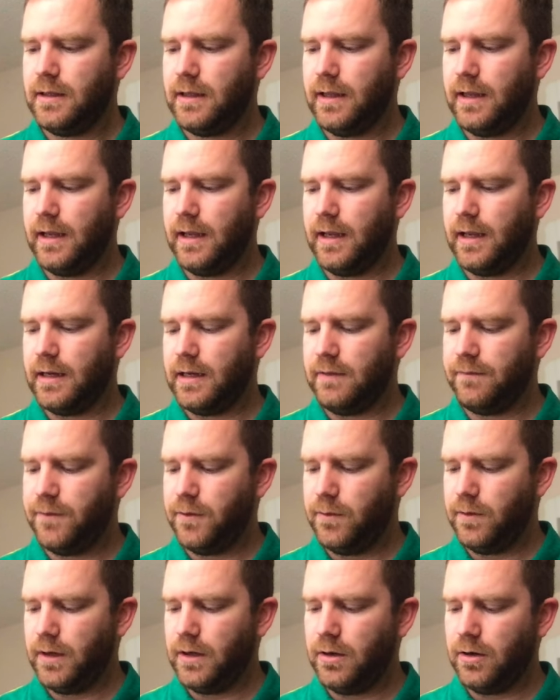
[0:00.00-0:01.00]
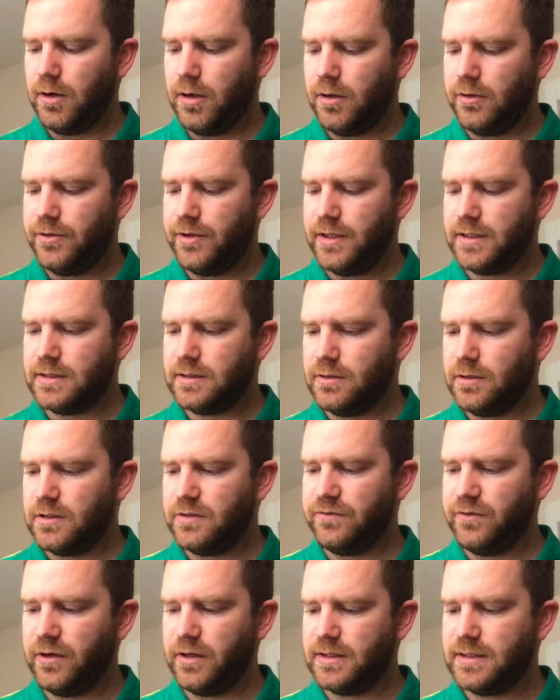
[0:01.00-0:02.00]
And if you recall, this
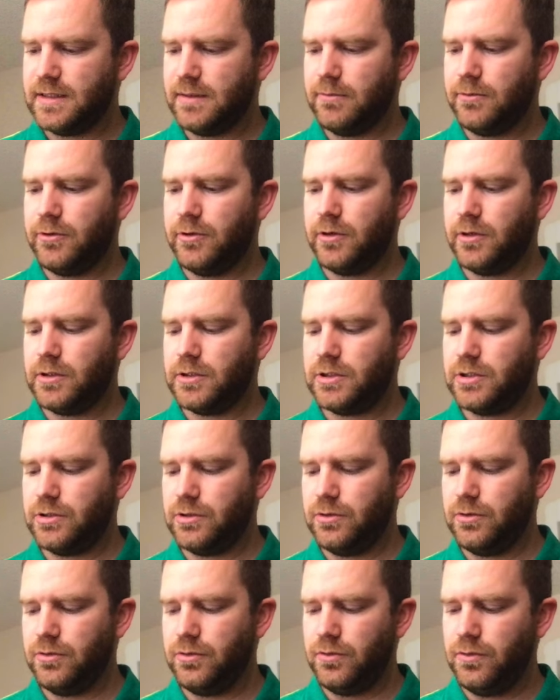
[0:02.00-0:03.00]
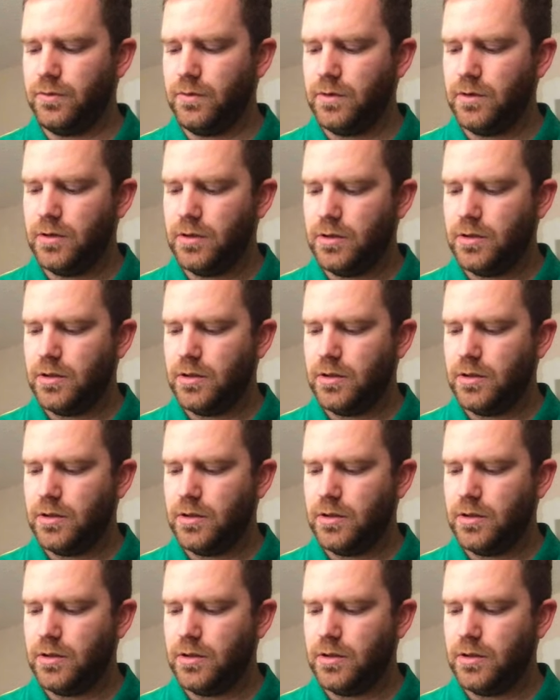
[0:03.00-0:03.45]
looks very similar to